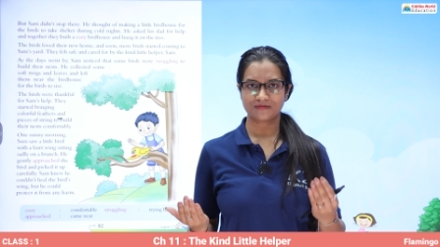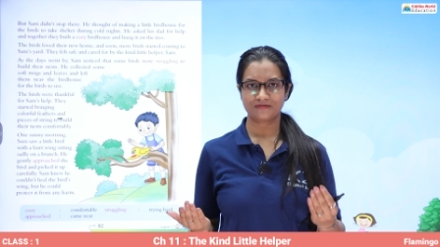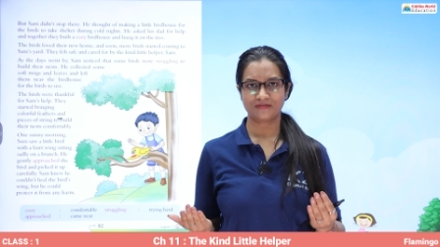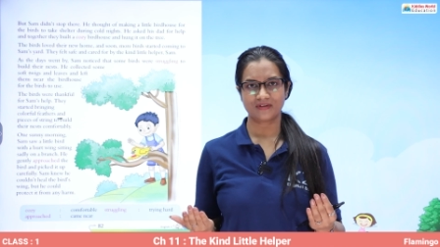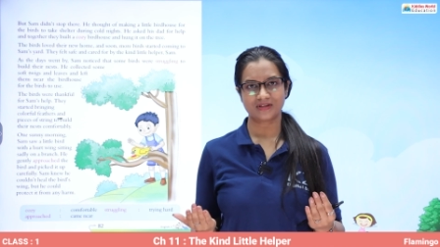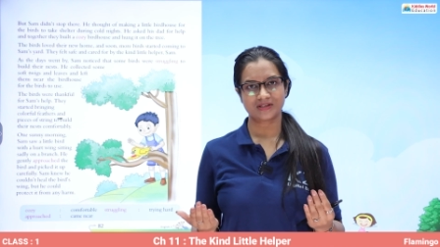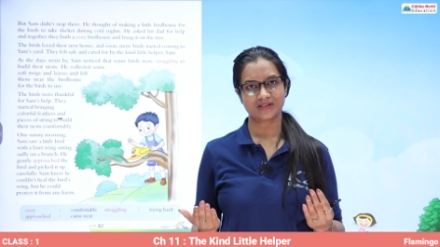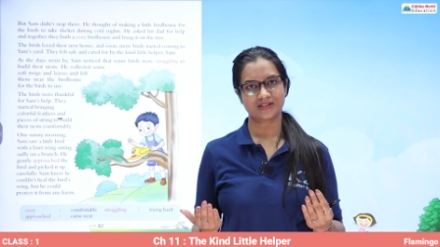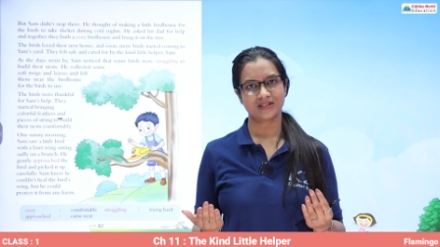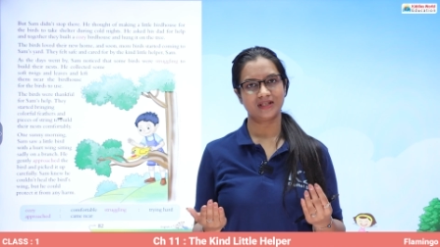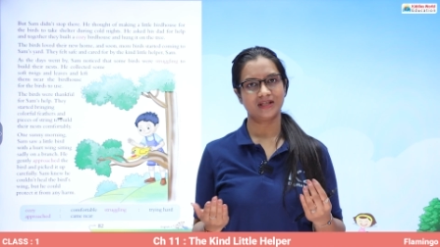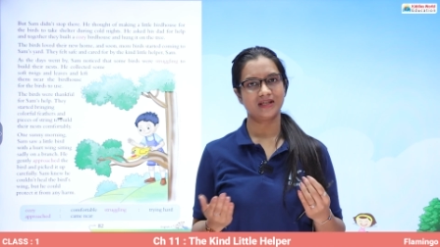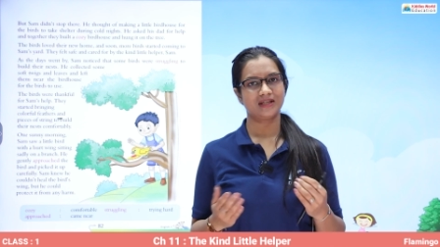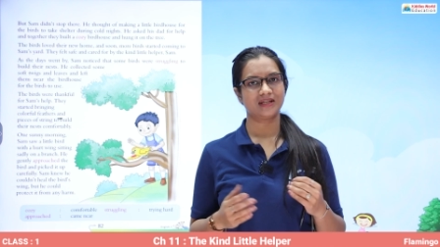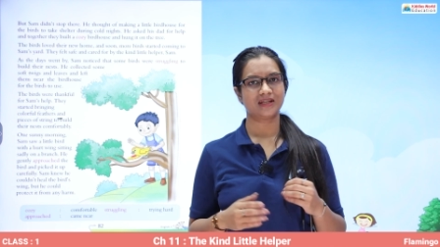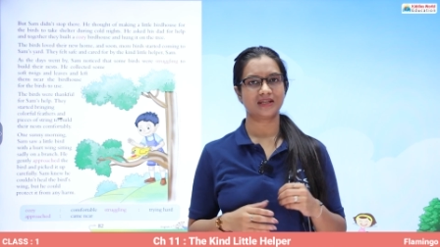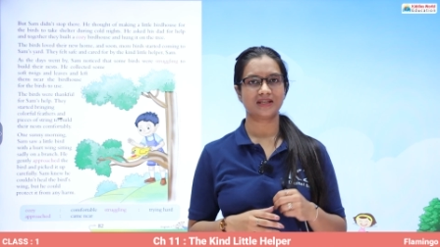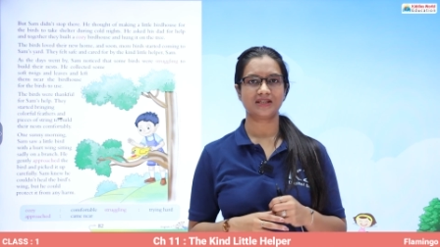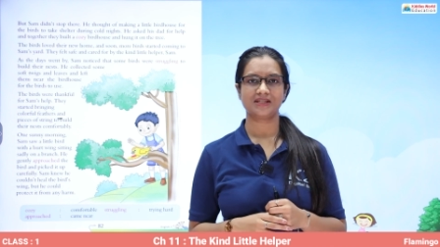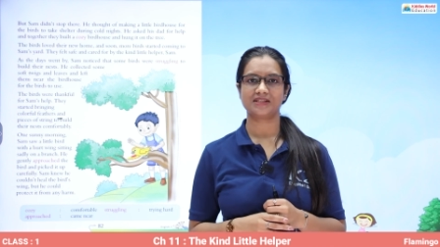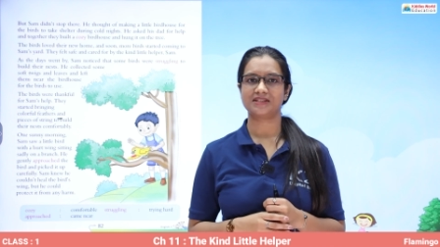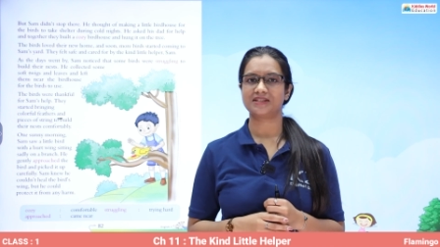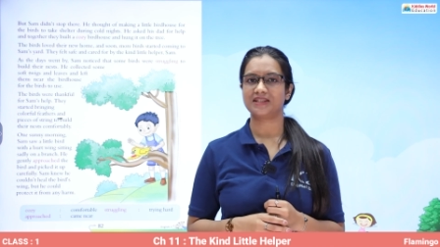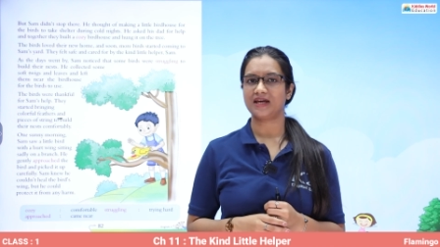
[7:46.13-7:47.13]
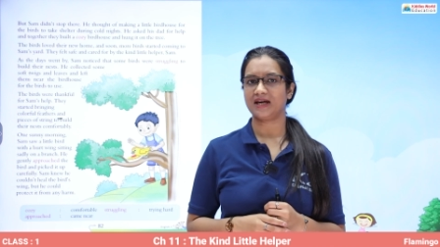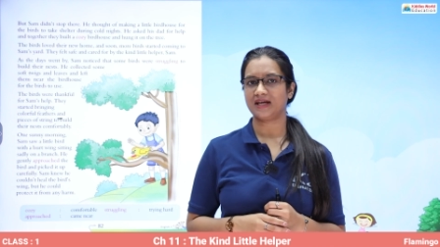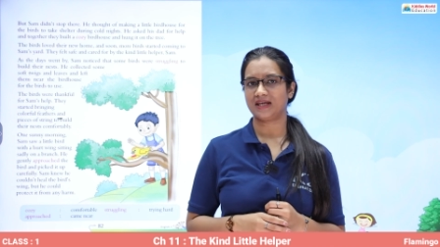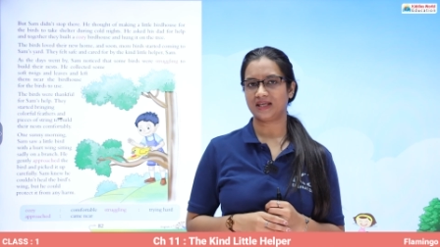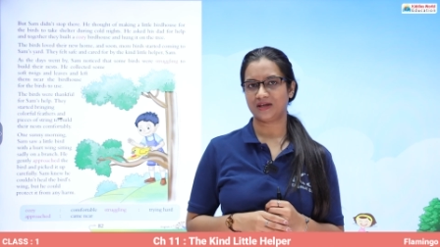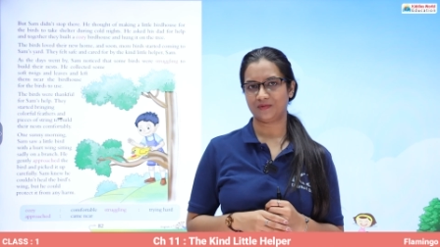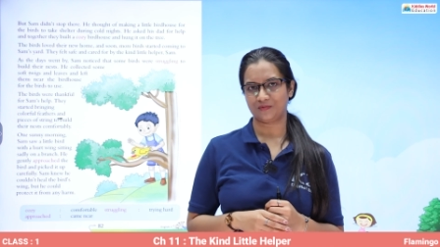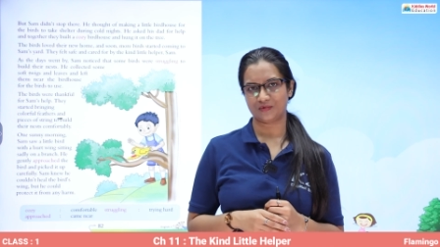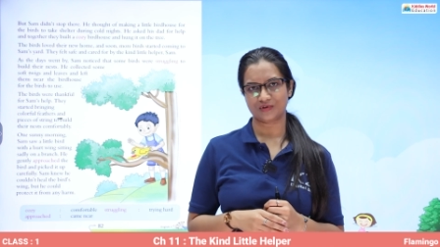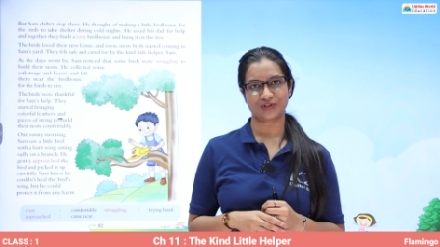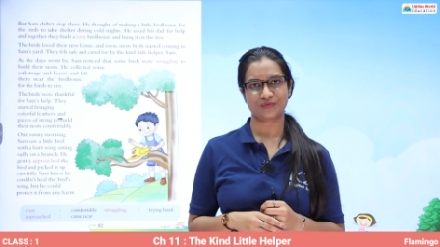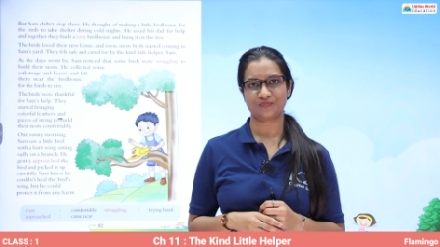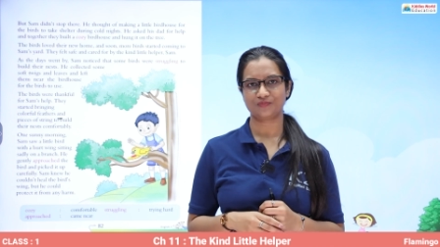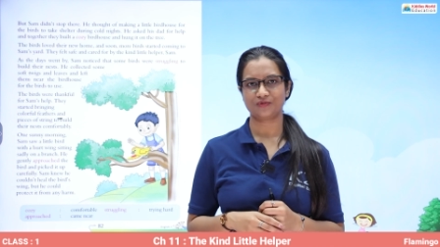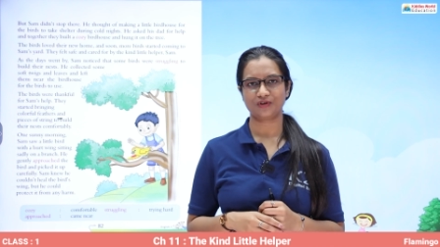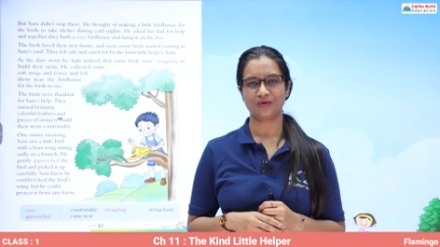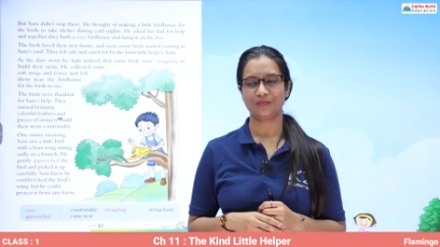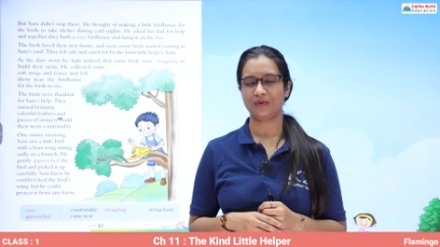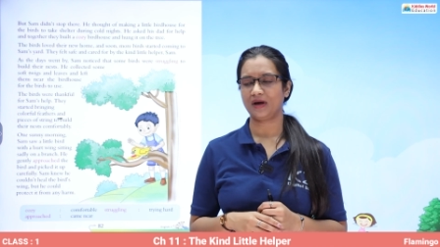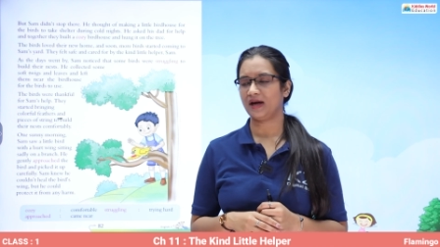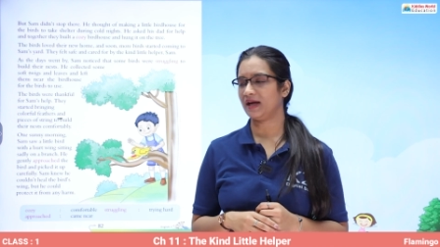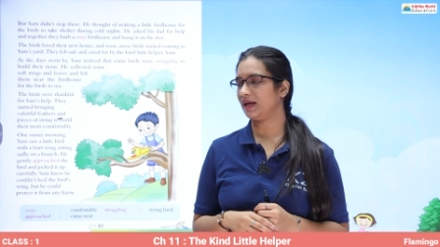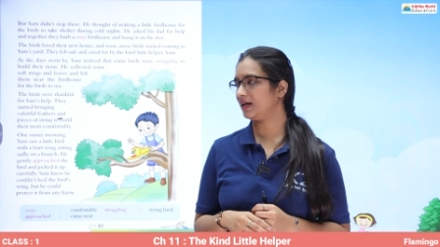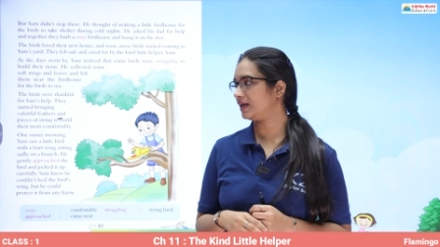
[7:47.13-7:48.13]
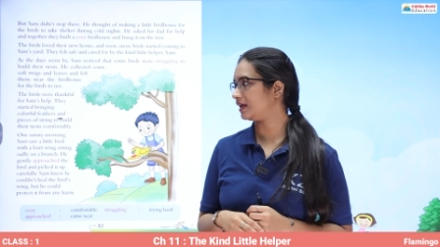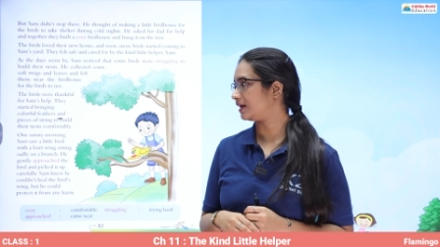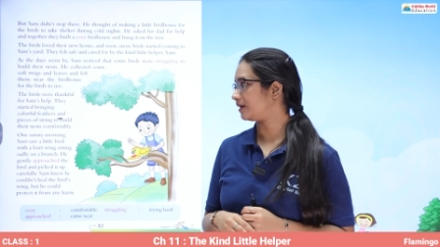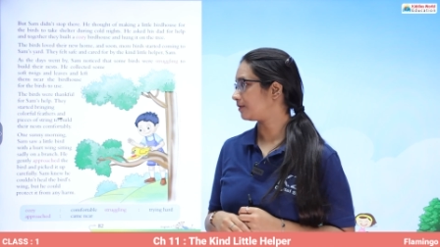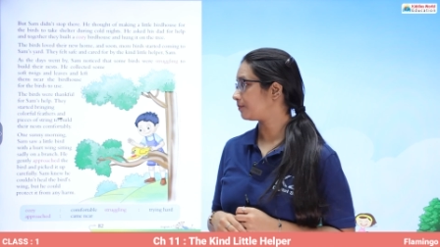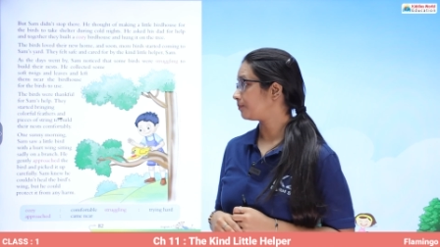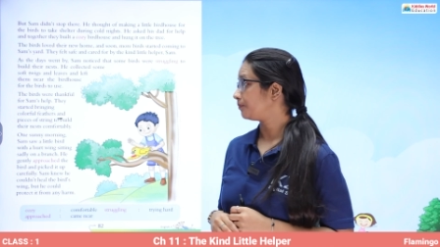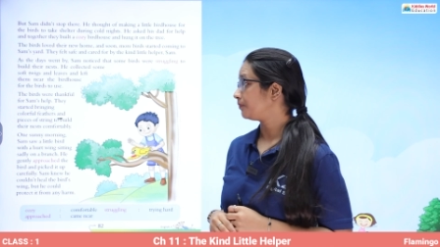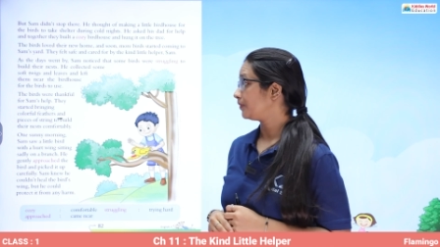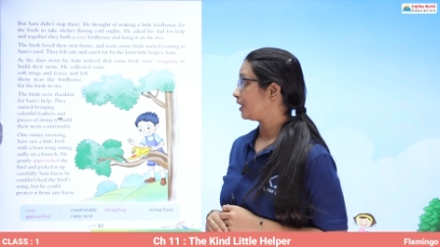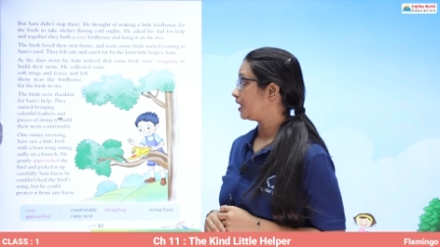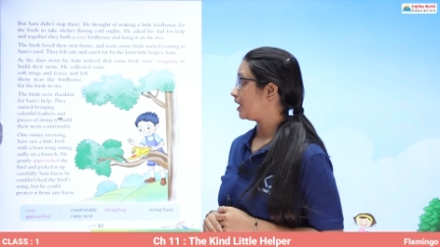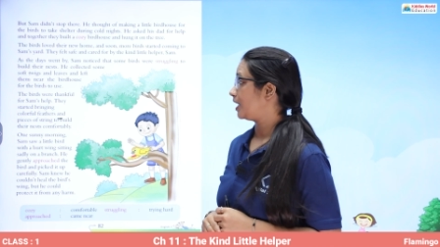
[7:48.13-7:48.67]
facilities that he was providing,